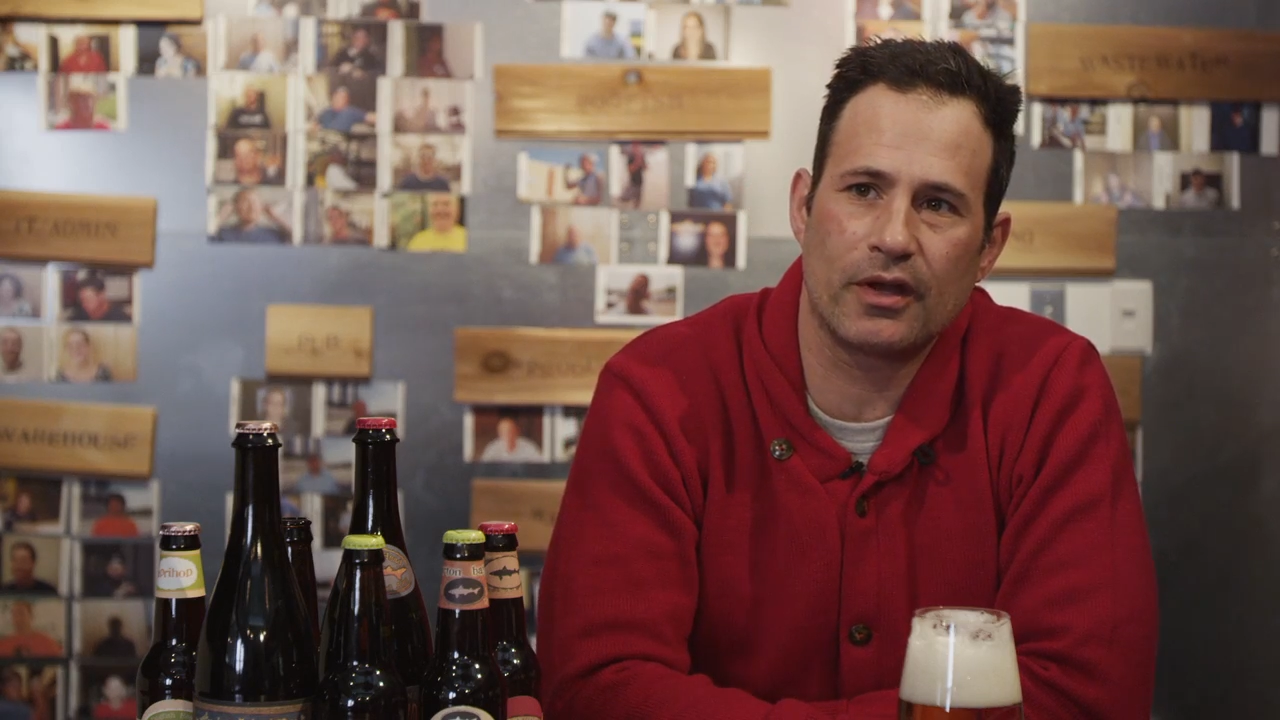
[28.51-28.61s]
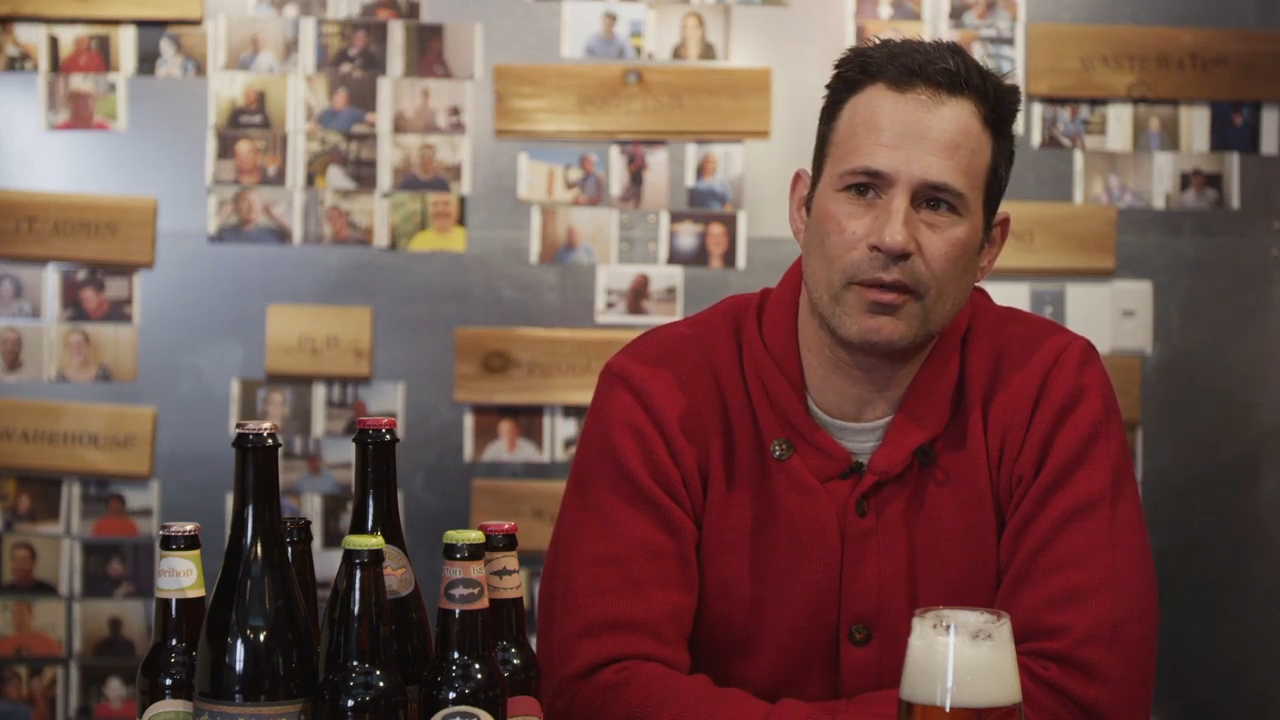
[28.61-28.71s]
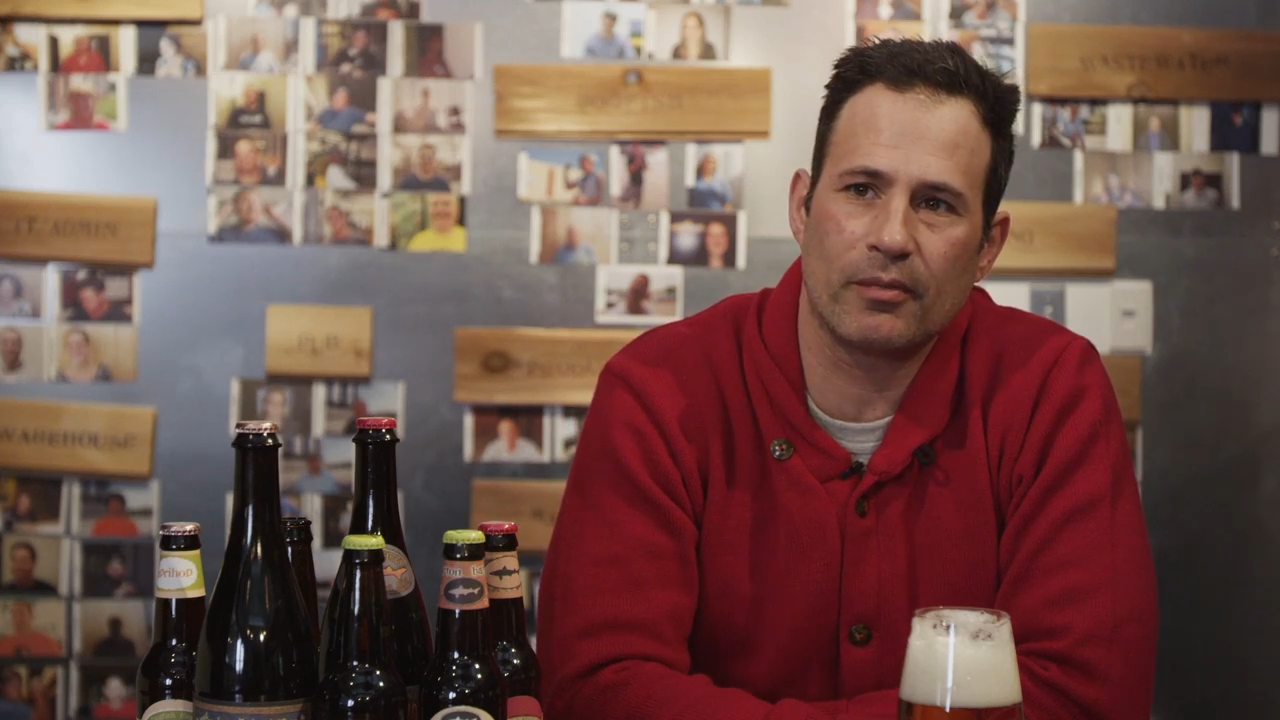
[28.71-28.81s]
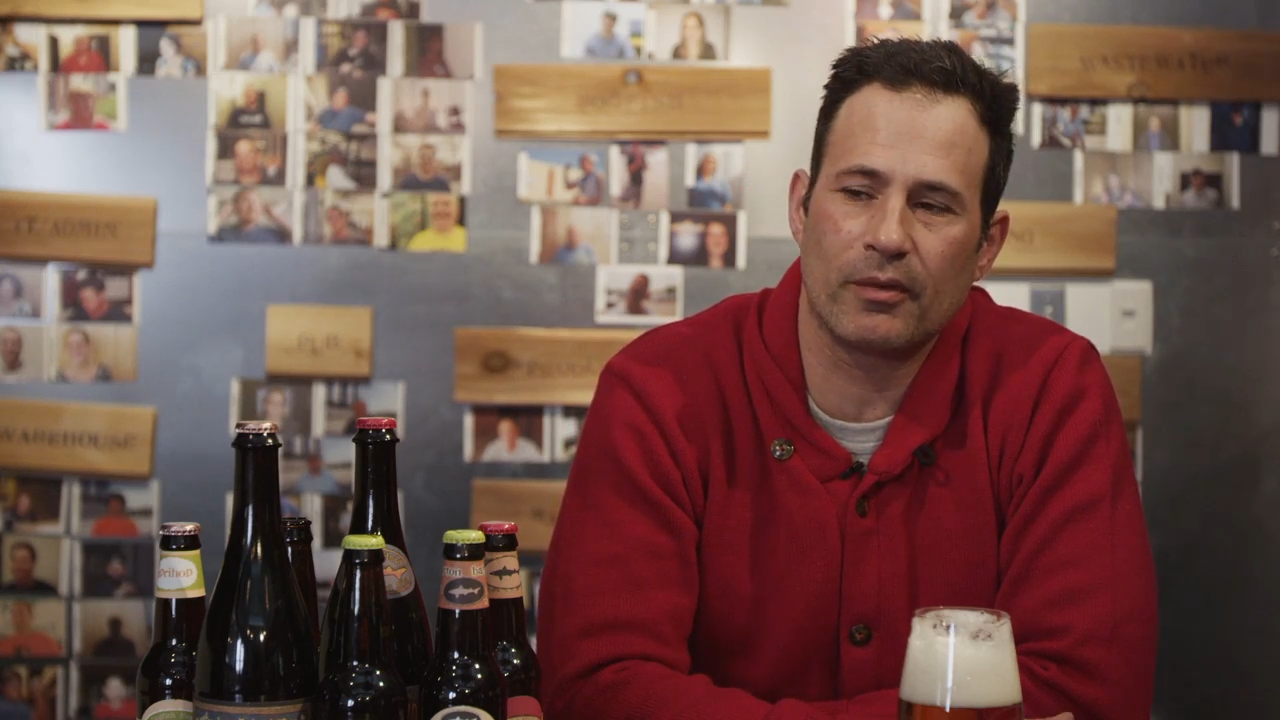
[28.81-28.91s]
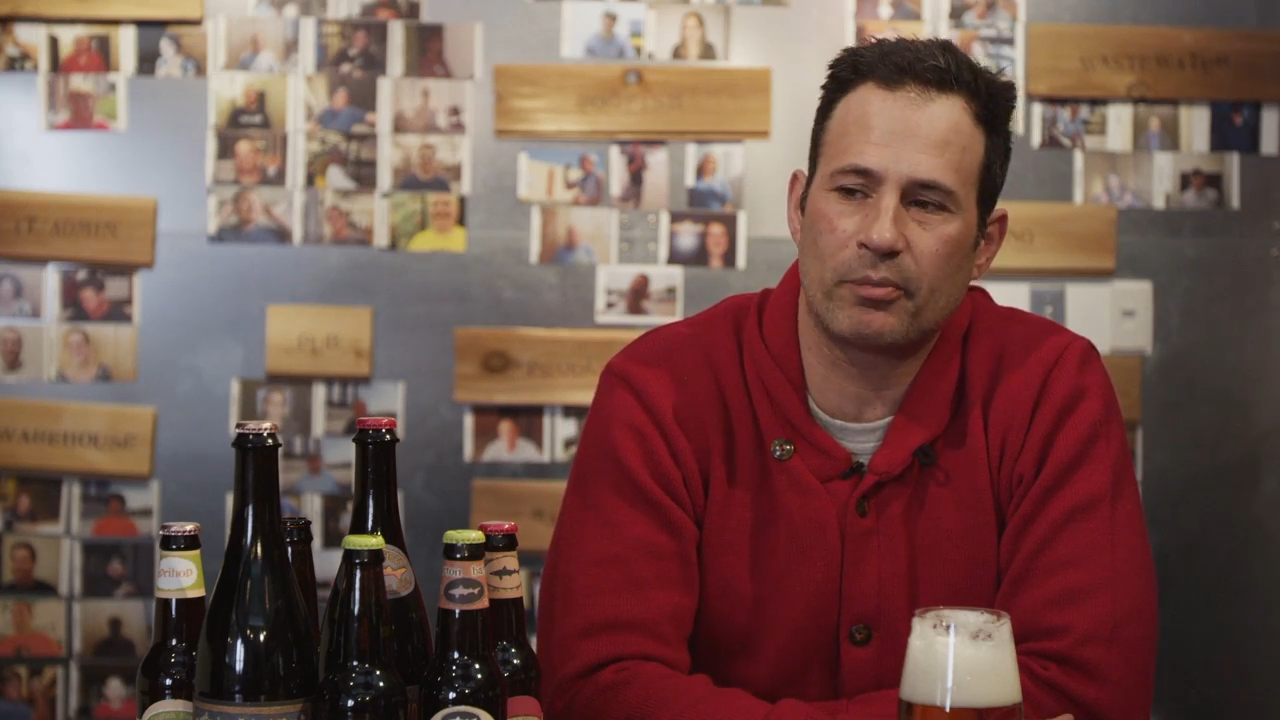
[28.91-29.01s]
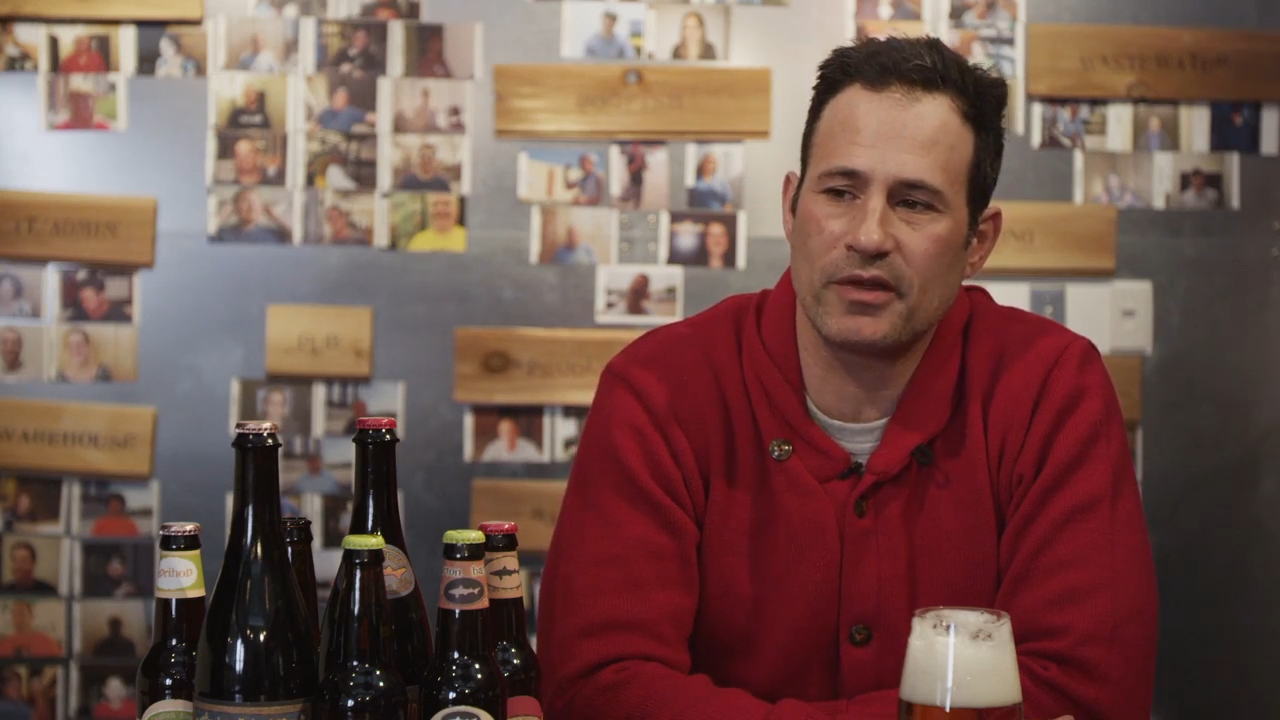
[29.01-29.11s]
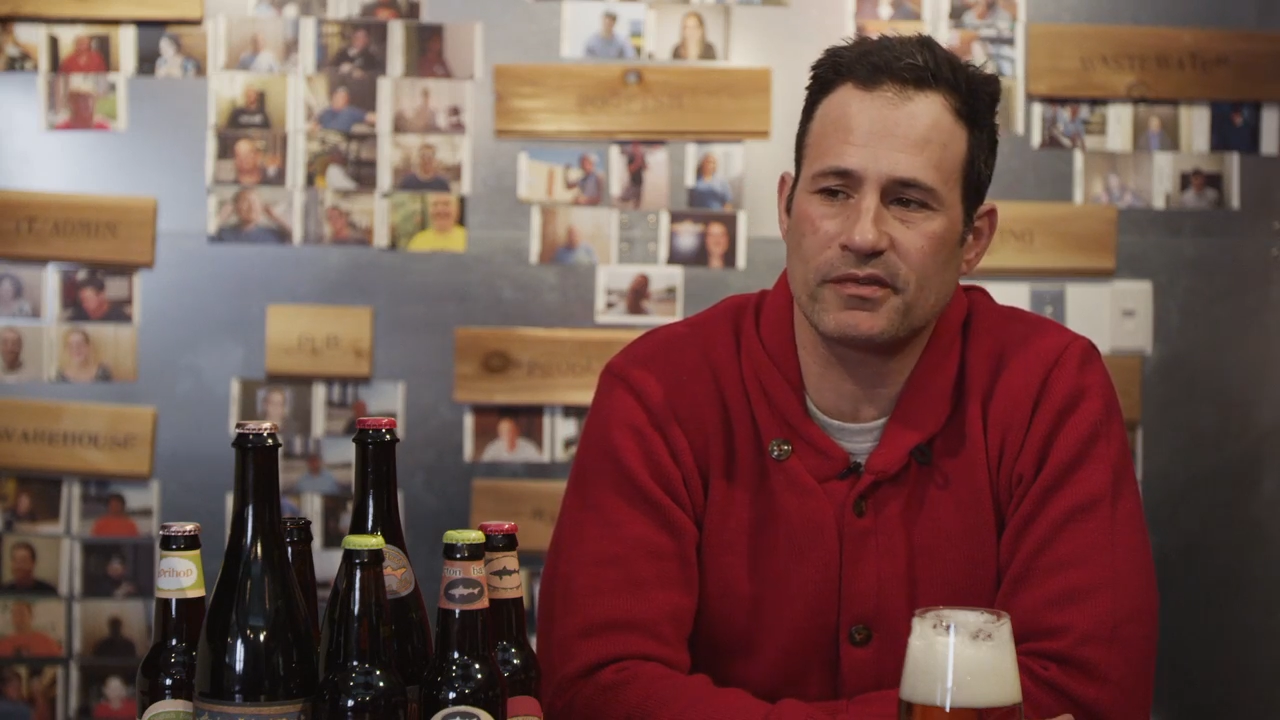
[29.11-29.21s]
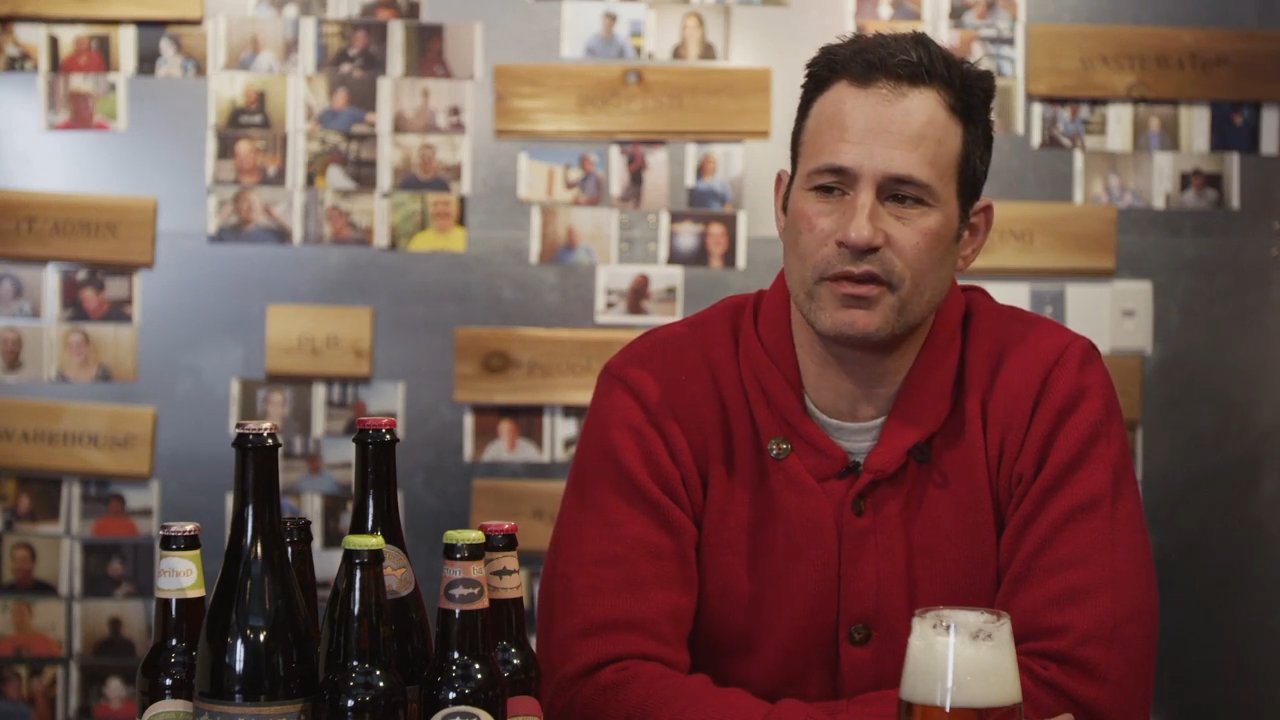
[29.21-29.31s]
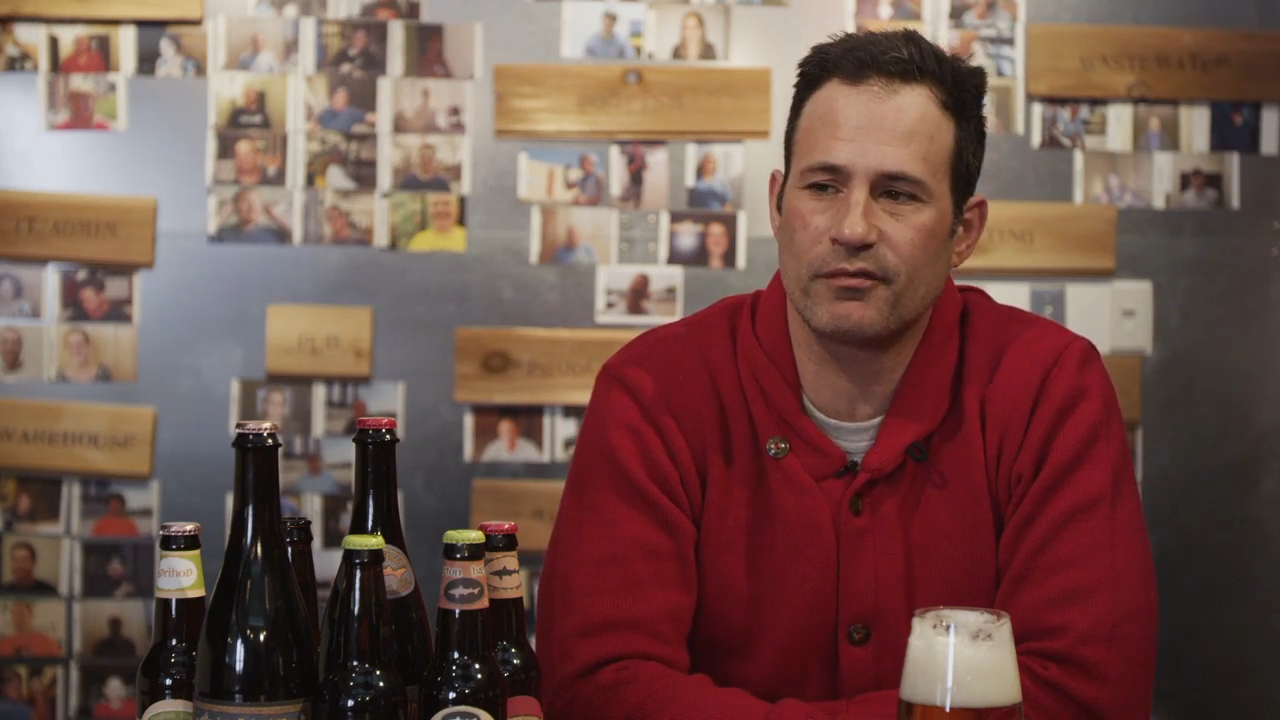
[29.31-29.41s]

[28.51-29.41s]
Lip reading: I'm the president